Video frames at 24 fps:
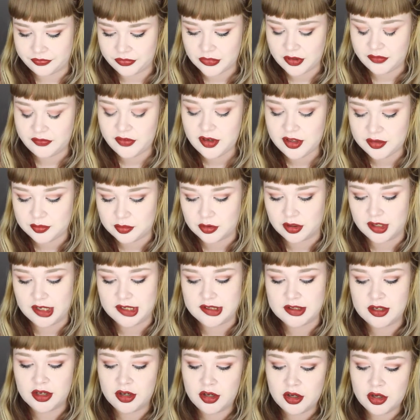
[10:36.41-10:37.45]
The first one
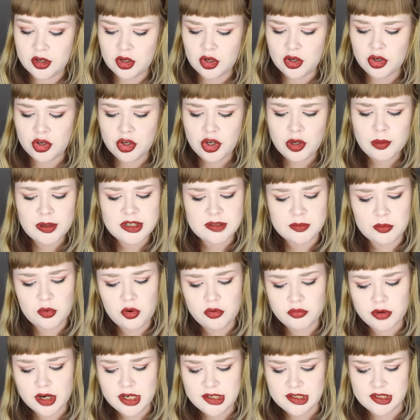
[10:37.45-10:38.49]
is, who is
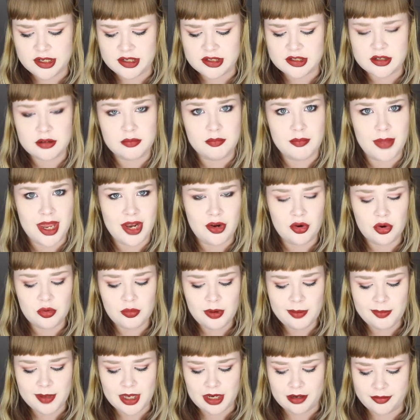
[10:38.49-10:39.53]
more racist, men or
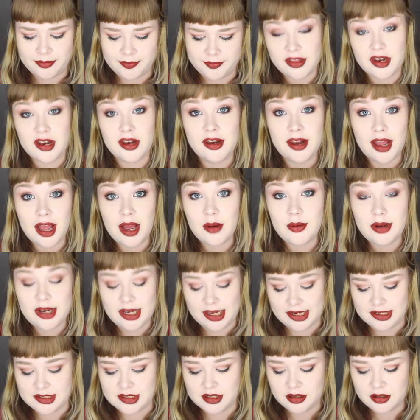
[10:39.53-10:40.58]
women? Then an hour
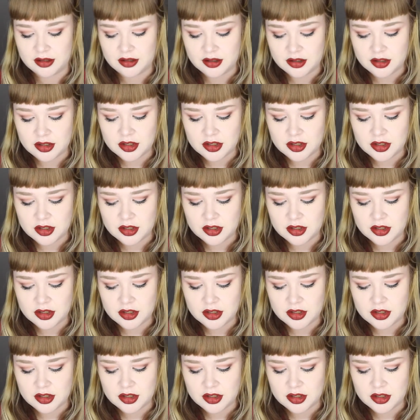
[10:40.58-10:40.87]
later,